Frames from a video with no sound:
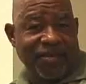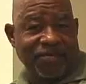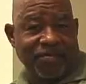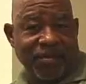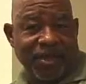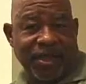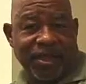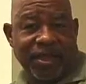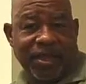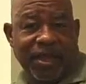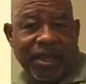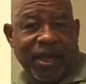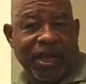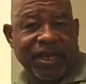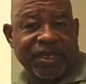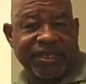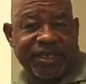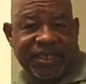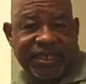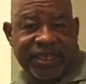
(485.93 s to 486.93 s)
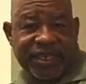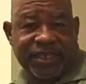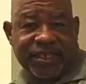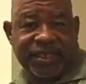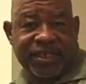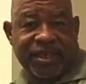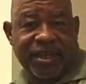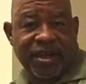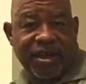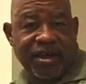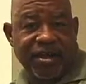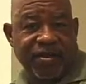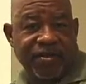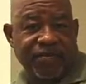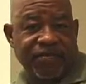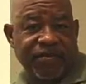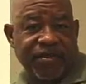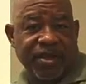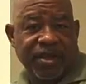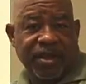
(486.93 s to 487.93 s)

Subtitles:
me a sense of,